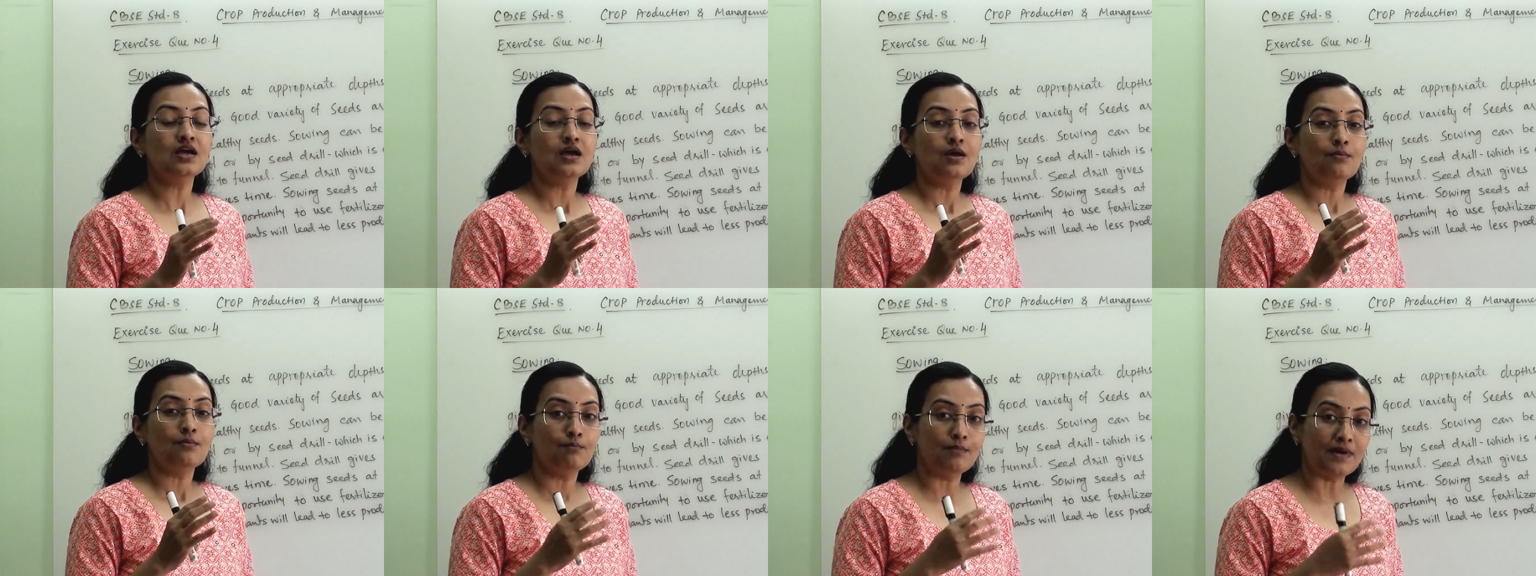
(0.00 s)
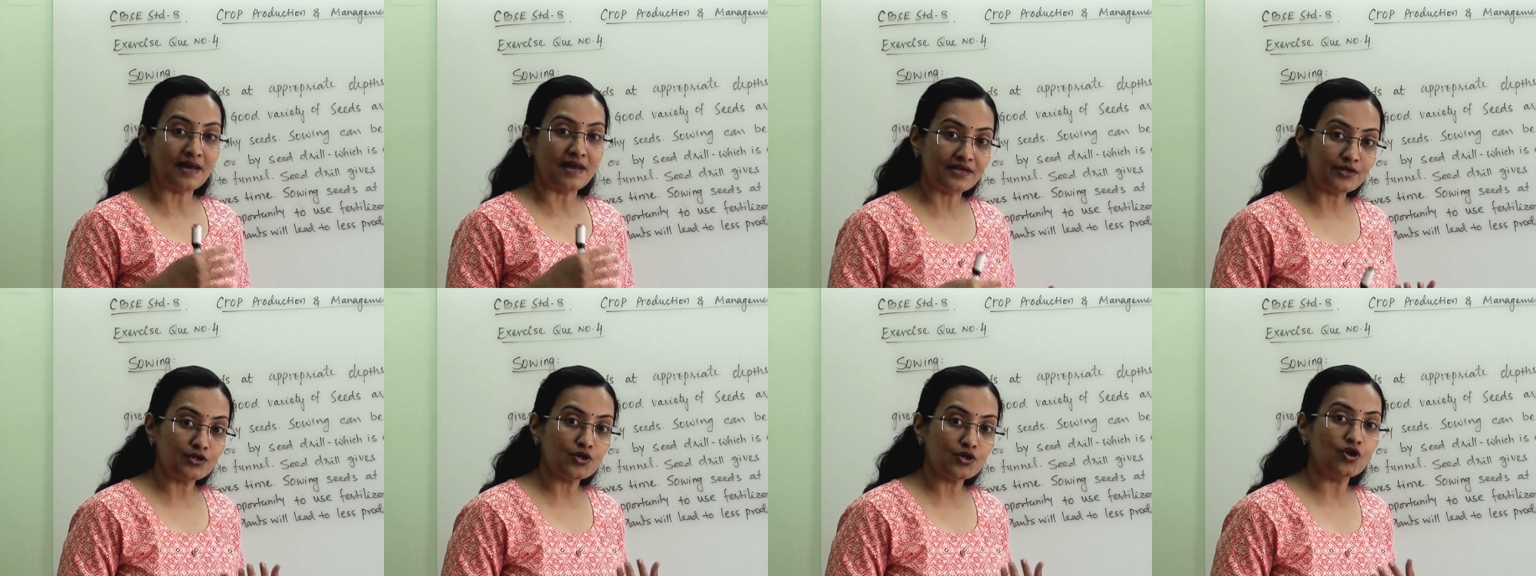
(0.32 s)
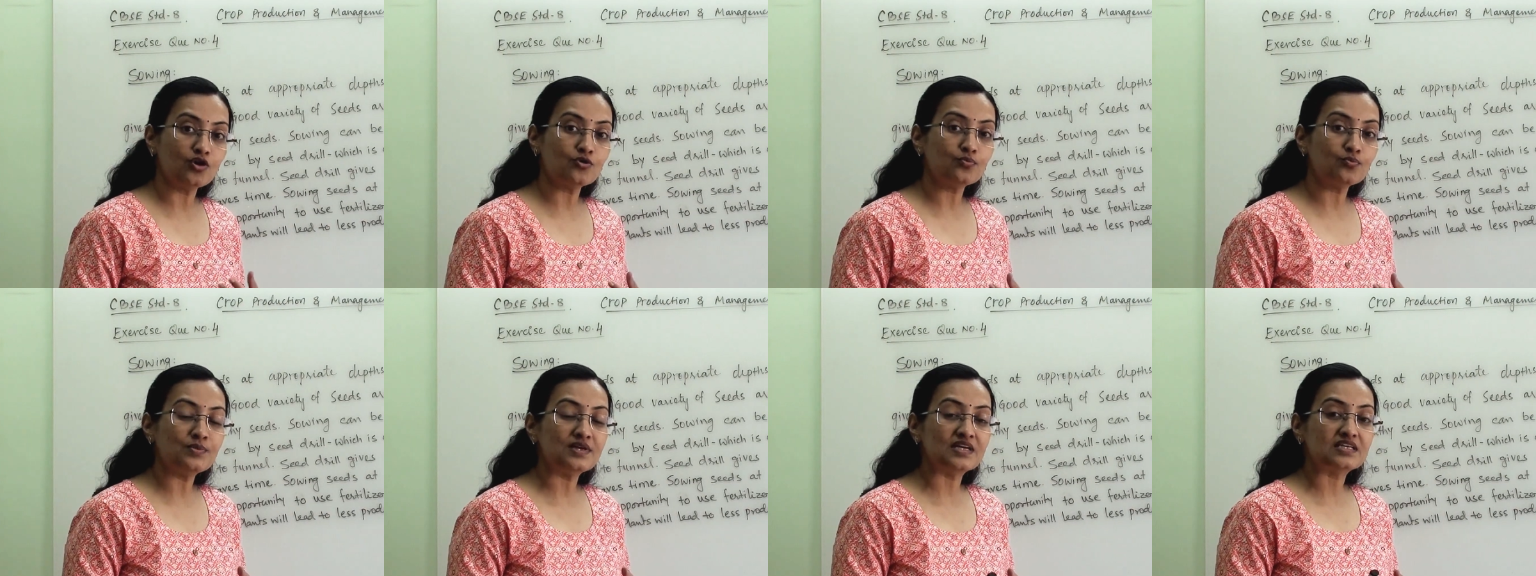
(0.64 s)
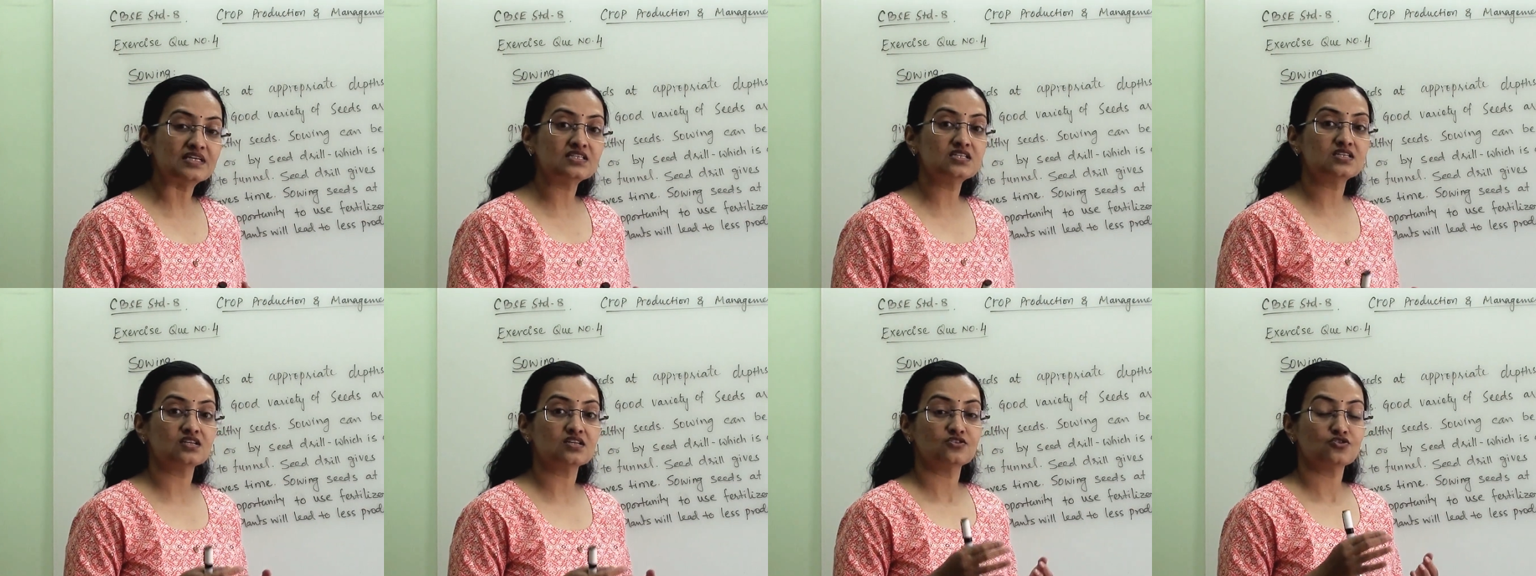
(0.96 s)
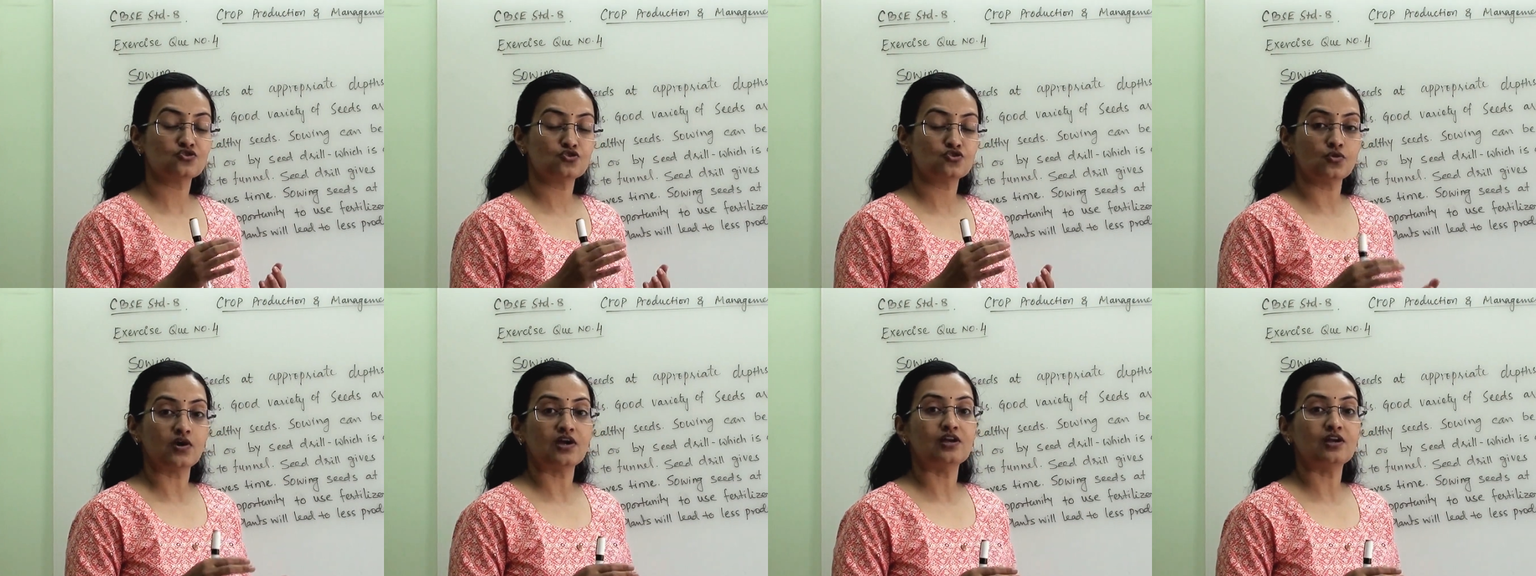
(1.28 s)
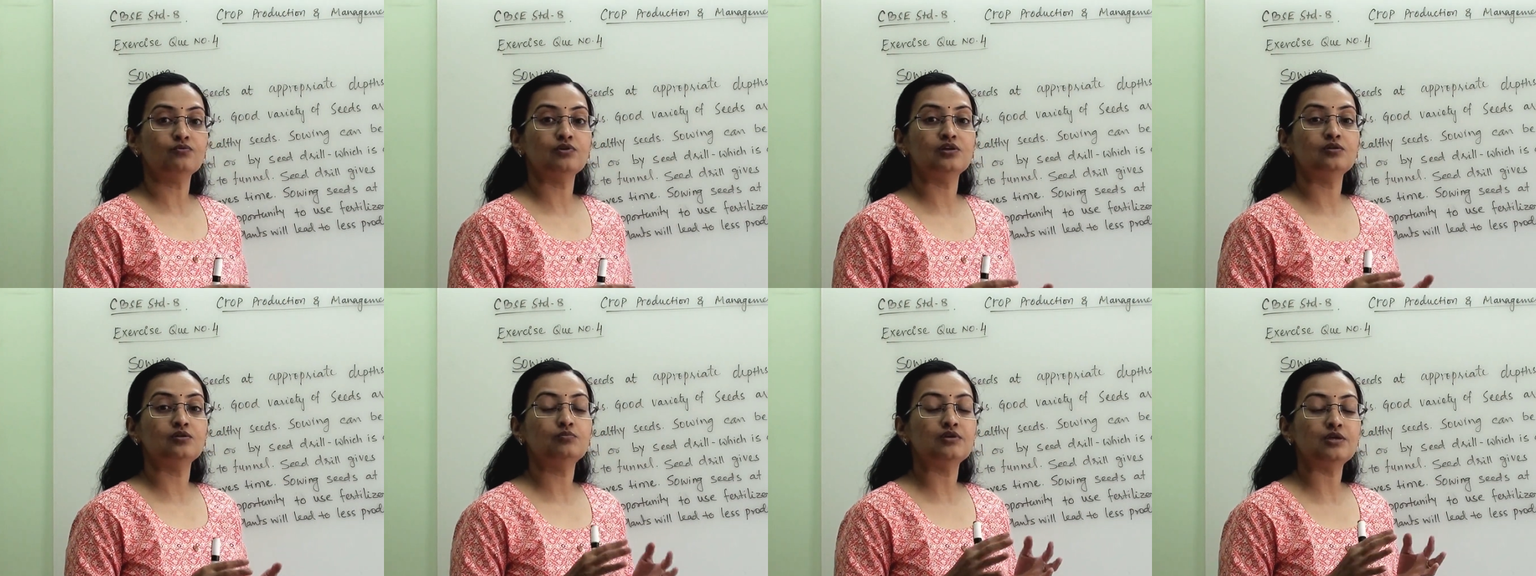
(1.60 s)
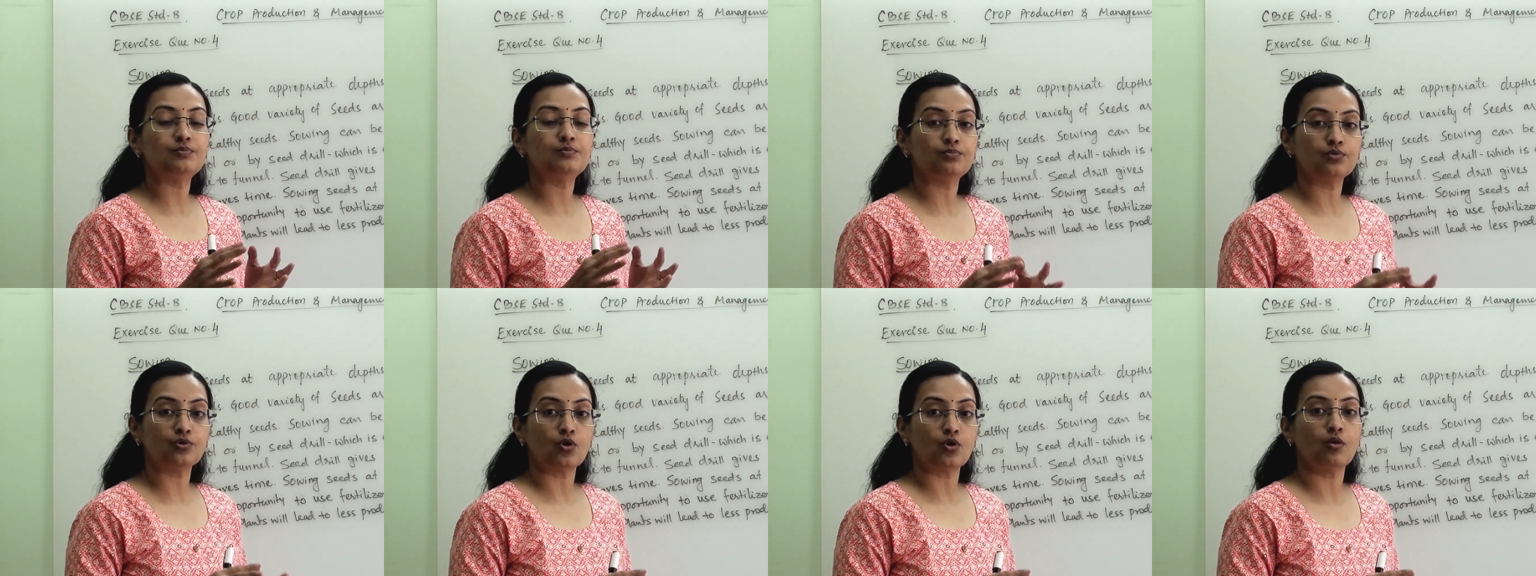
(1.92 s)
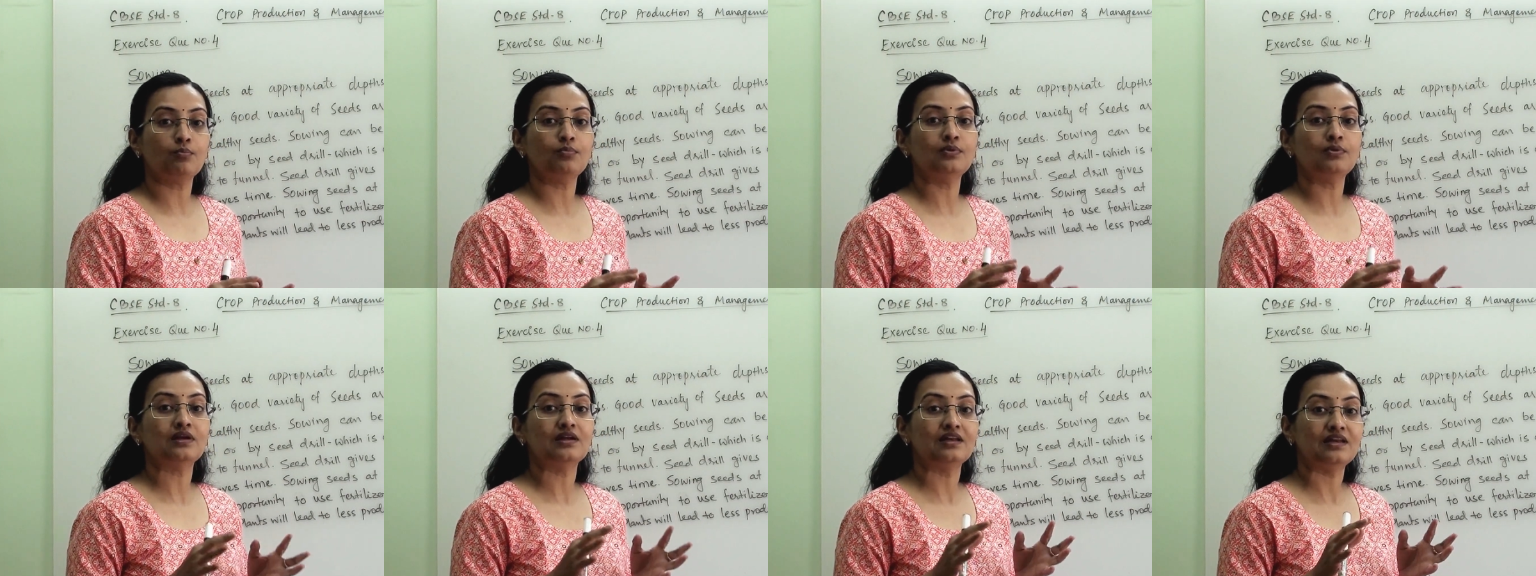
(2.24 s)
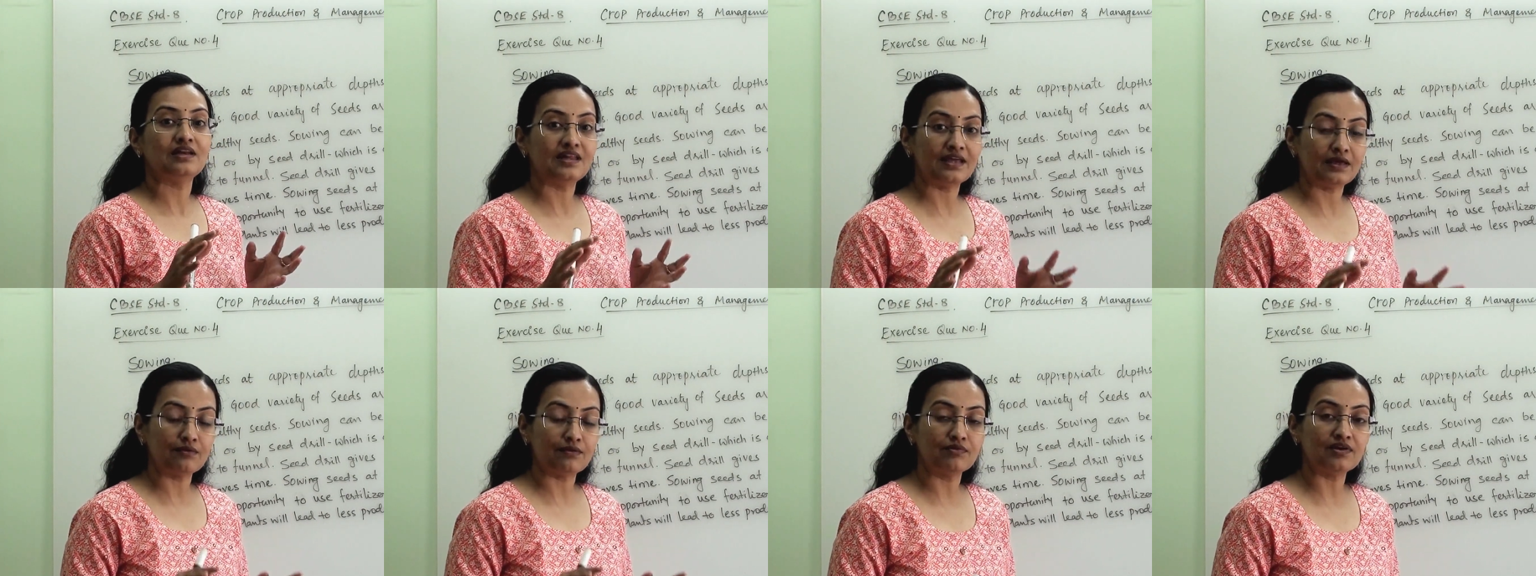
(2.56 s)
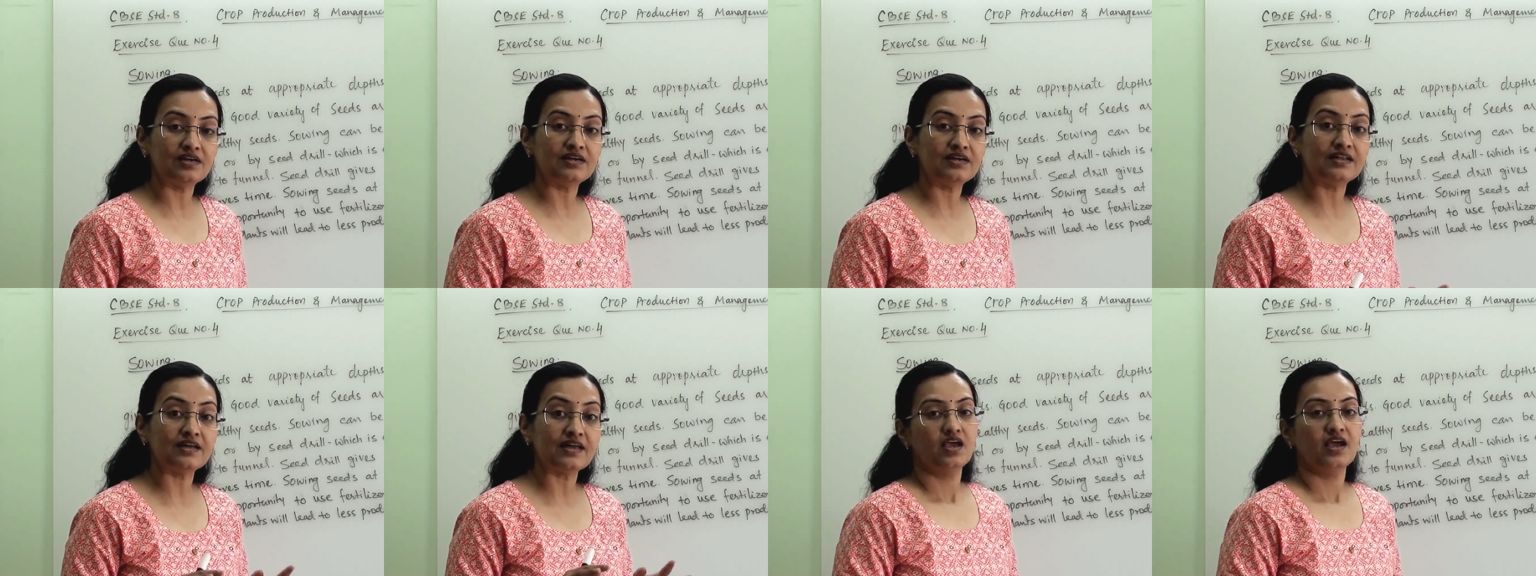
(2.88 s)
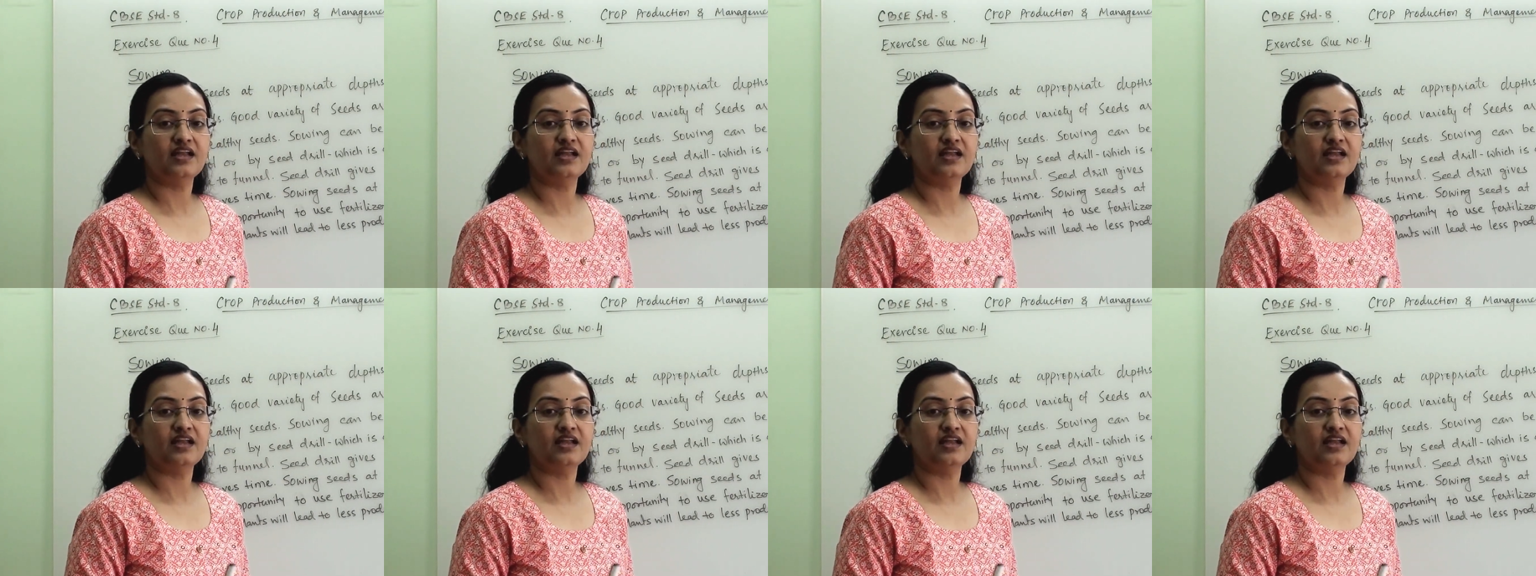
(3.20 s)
manure mixed, soil will be proper leveled